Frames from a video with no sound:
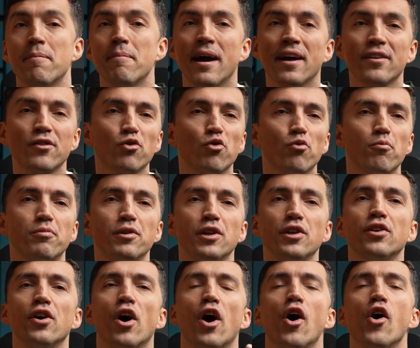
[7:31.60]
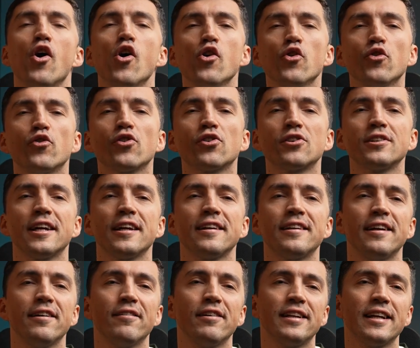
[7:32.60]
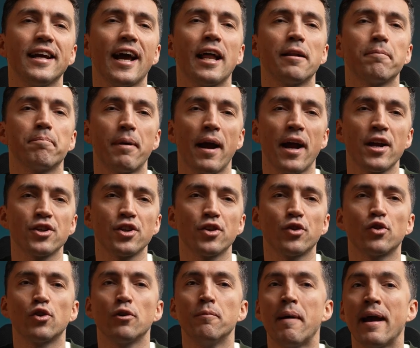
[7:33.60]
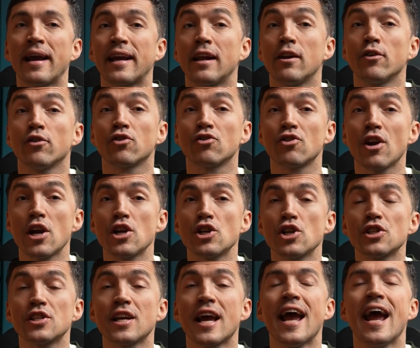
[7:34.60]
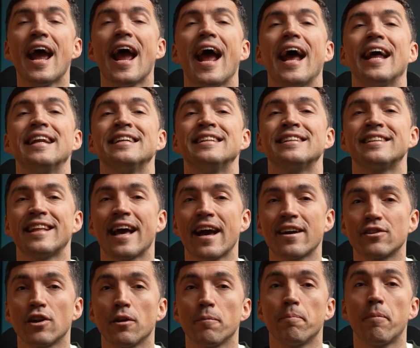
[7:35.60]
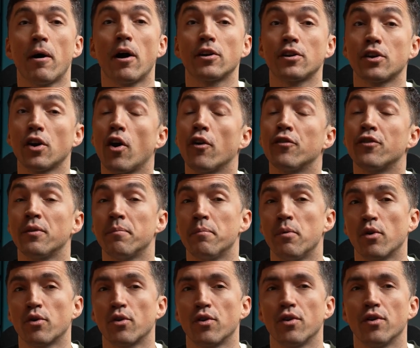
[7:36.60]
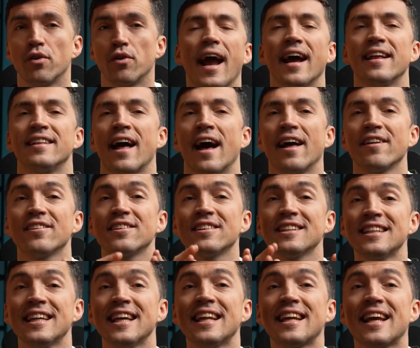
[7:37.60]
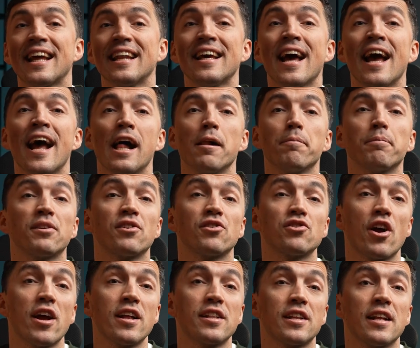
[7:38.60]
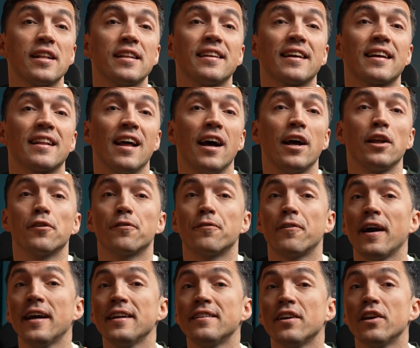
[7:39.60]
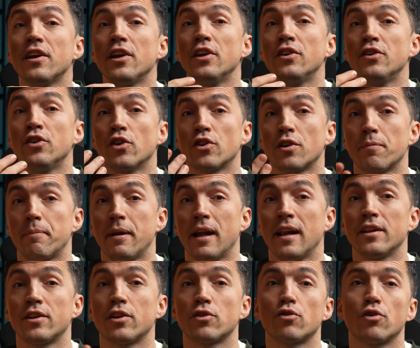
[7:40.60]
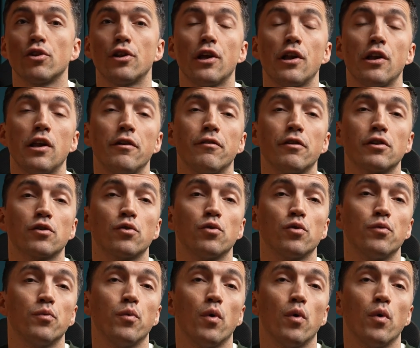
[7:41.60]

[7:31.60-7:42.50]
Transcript: best to bring all the creativity and passion to make illustrations an integral part of the book." Another thing can help strengthen the client's faith in your ability to deliver good